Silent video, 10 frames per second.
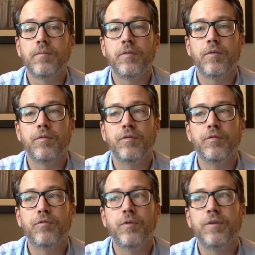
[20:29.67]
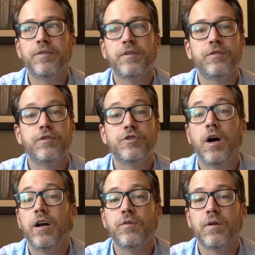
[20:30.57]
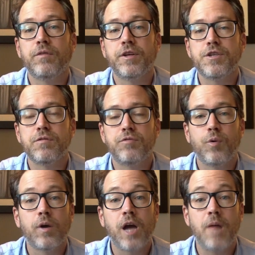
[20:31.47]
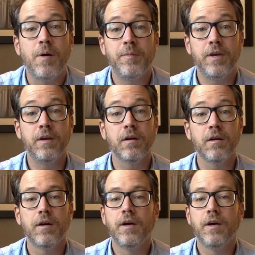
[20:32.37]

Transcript: the, the voice says to John in Revelation 4, come up here,